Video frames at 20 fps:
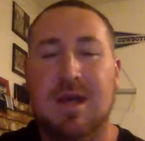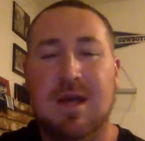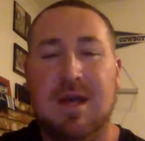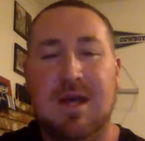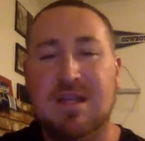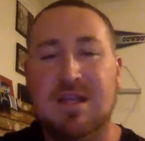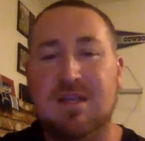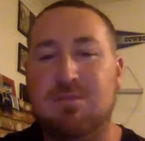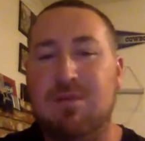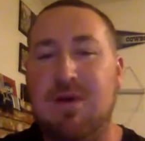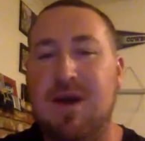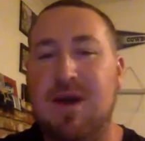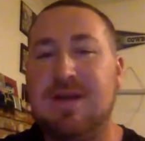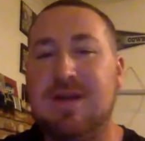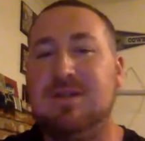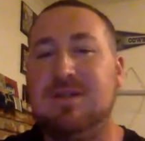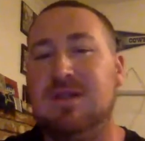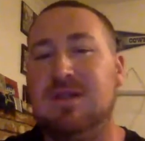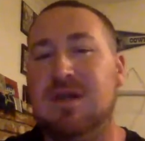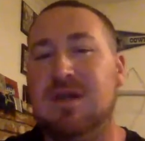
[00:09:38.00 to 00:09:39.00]
His price
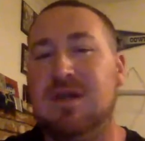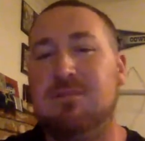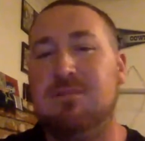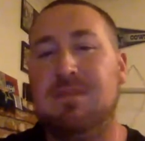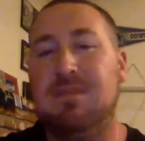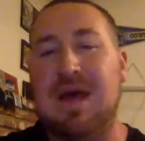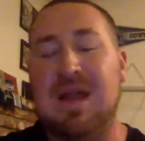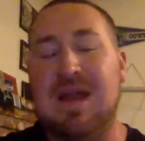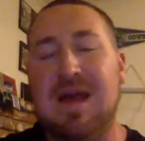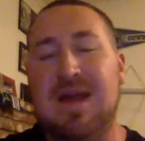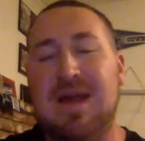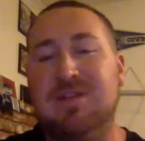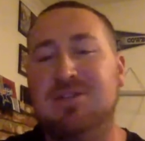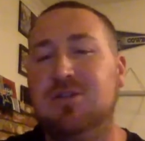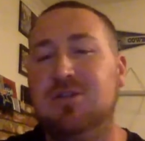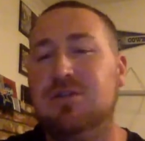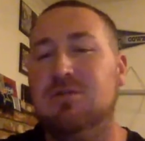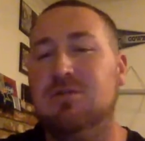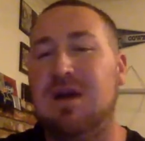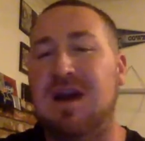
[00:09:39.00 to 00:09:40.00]
is up. I like
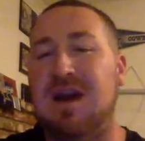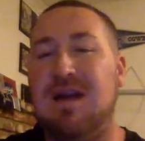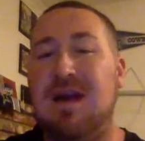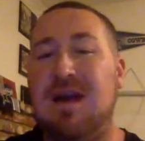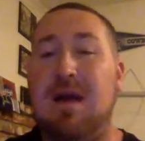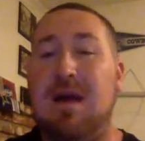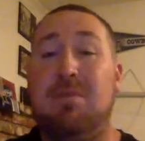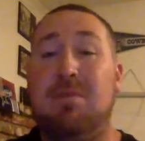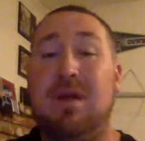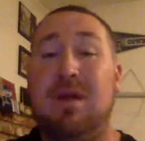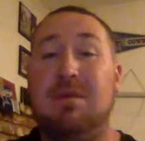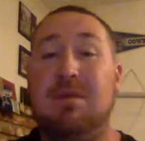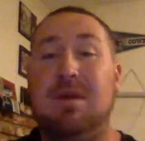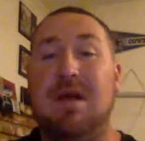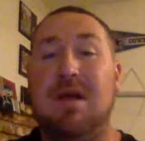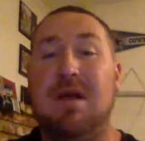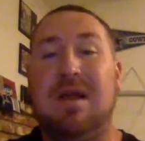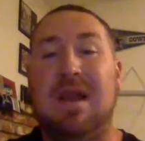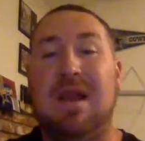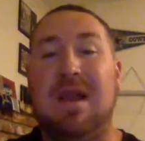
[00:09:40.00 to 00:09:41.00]
Drew. I played him a
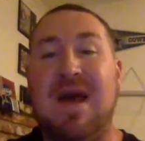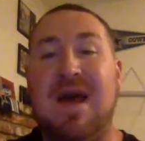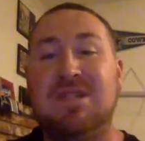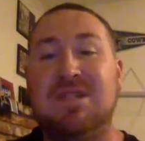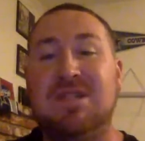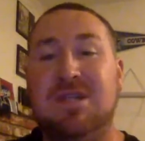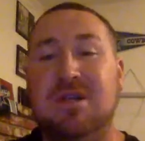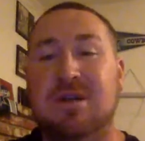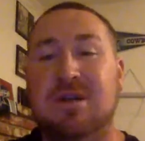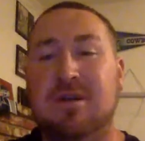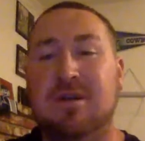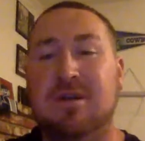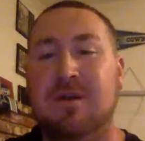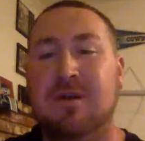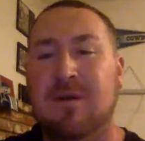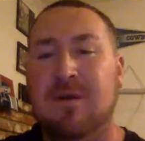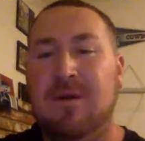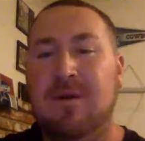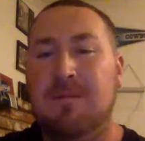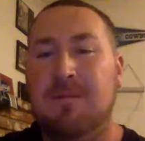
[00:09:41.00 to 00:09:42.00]
lot last year.
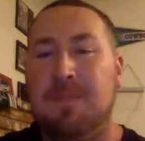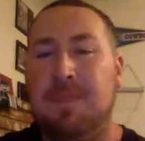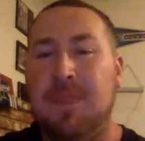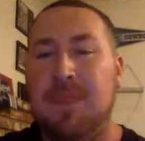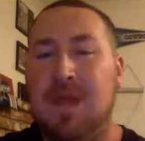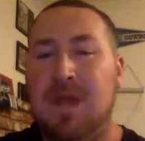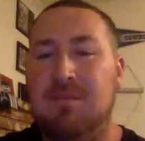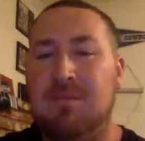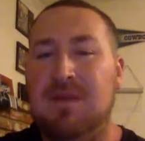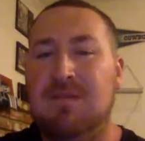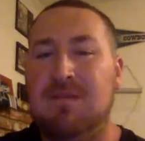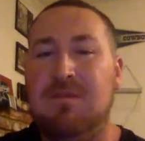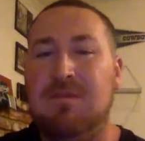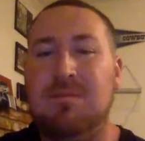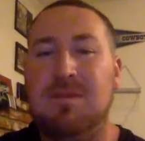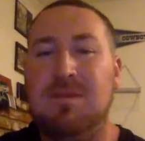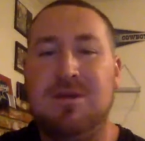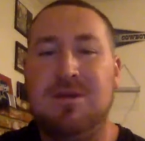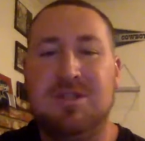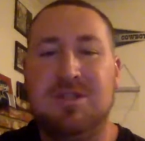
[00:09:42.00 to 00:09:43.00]
Even
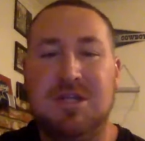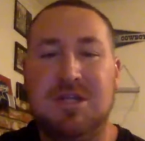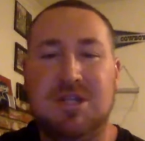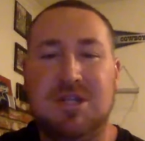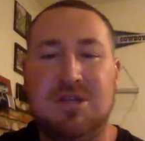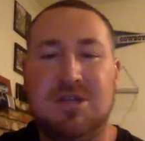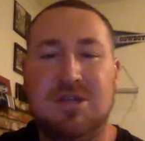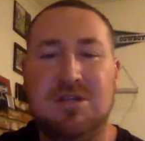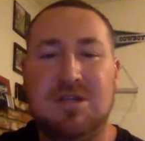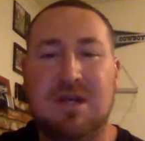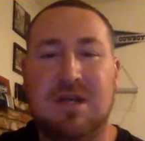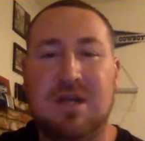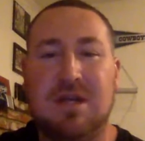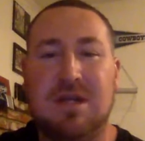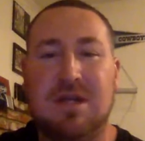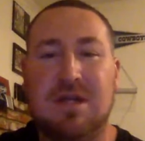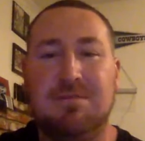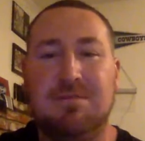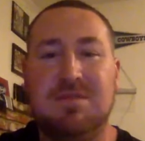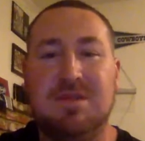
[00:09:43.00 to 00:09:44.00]
Miricic. I'll just kind of
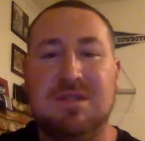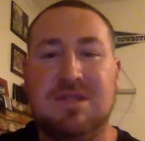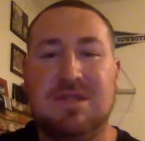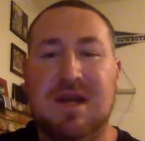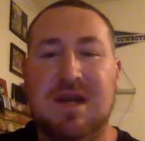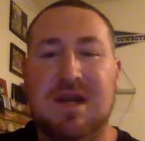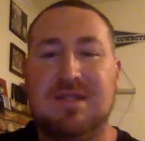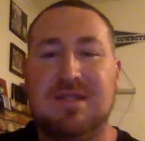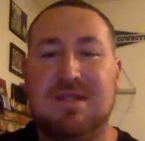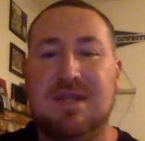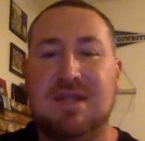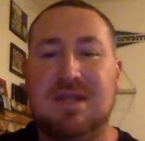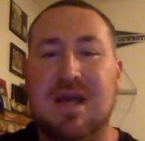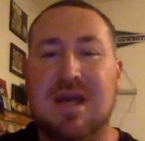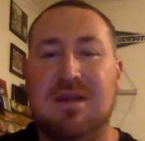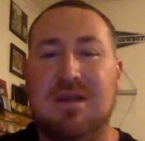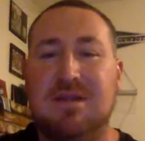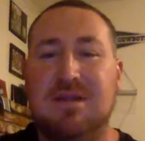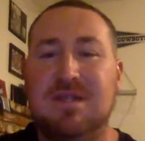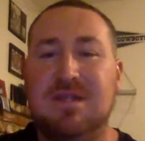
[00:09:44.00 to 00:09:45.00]
clump these guys
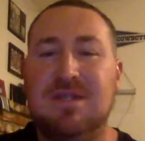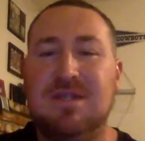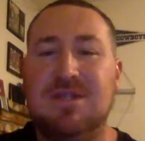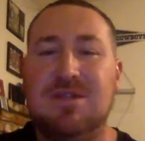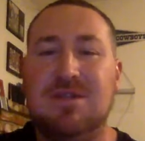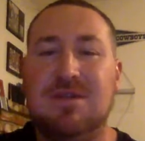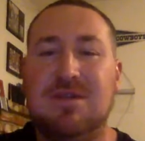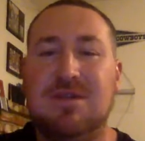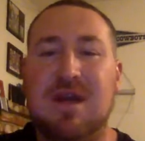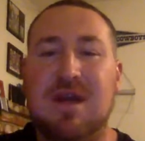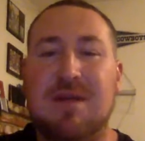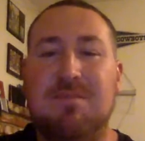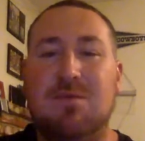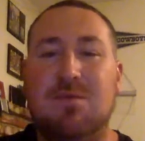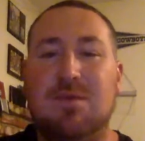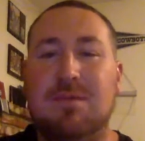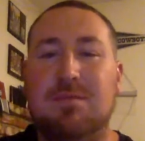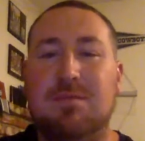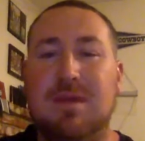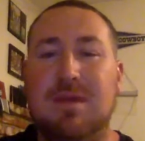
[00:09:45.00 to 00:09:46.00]
because these are the top
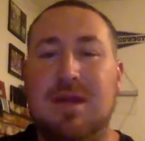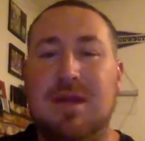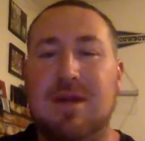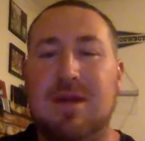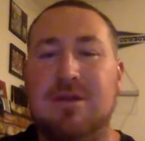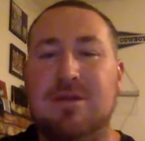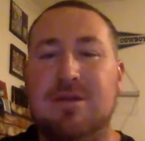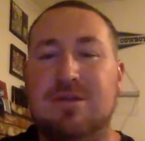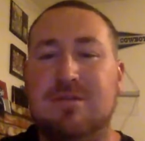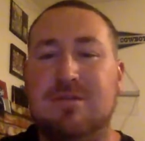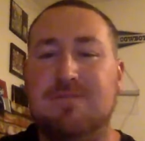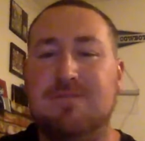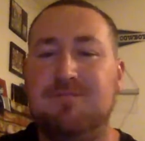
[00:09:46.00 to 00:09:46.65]
3 players.